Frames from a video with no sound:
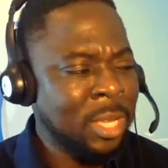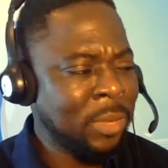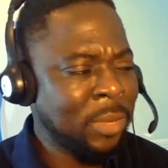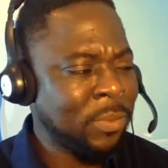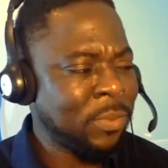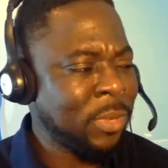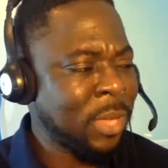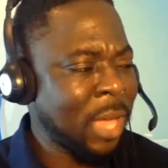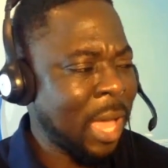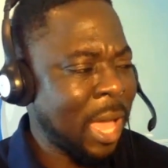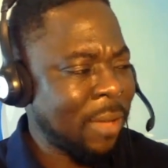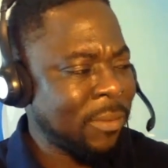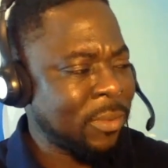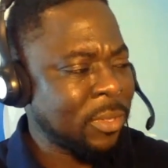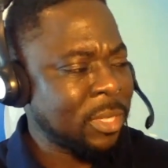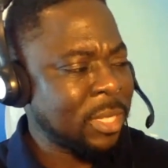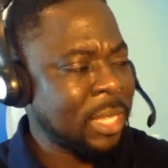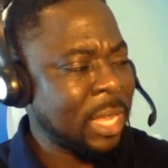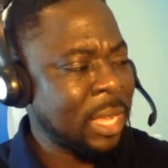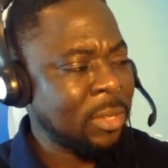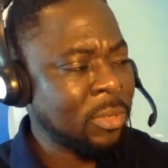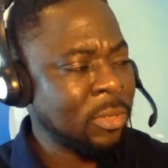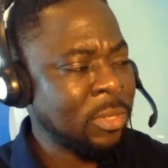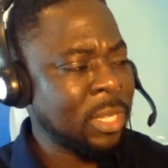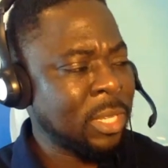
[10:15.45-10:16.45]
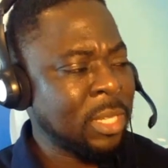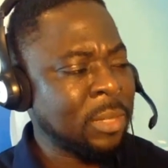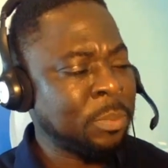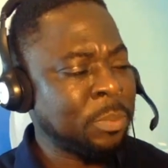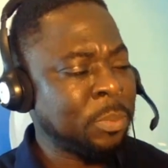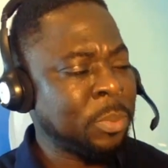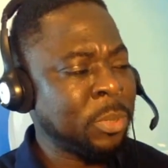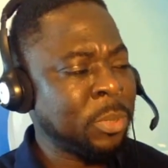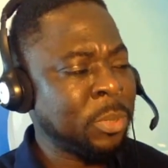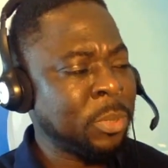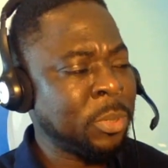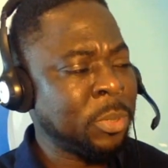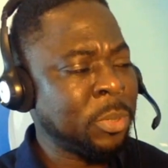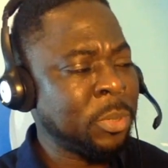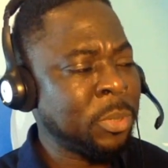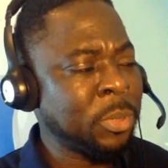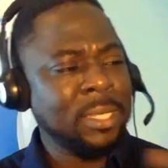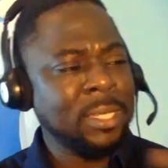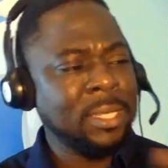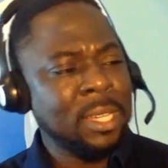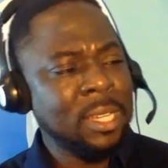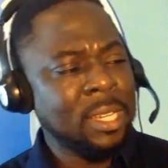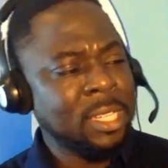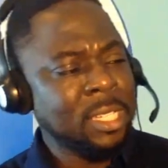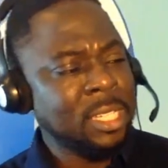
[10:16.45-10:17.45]
If you haven't downloaded the book
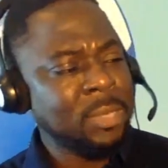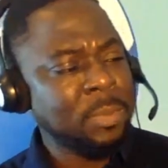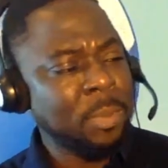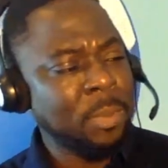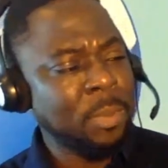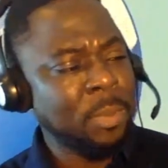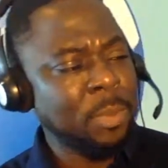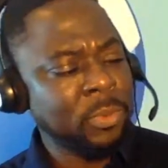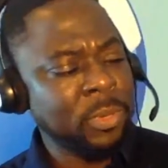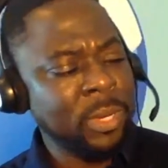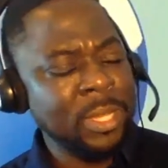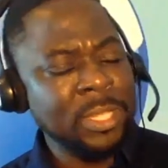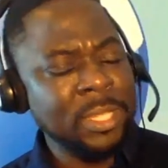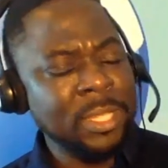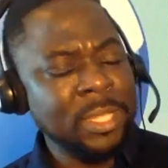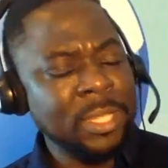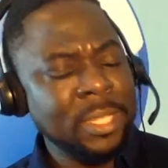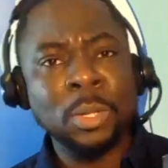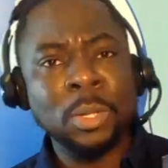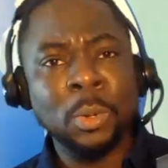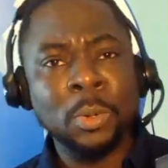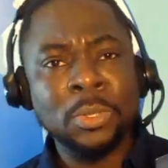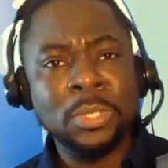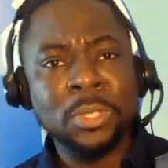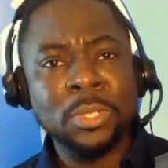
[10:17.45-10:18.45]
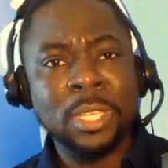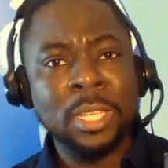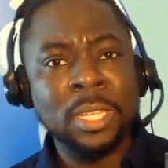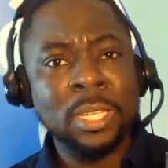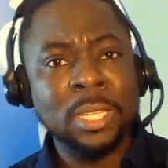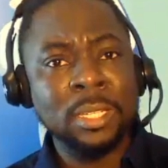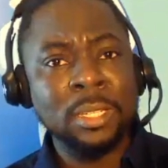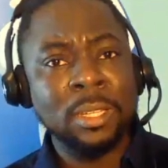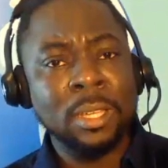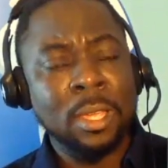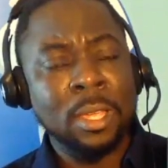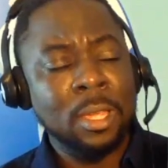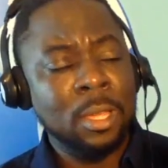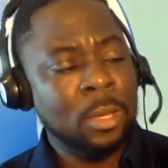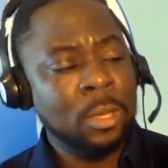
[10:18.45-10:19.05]
yet, Smart Real Estate Wholesaling,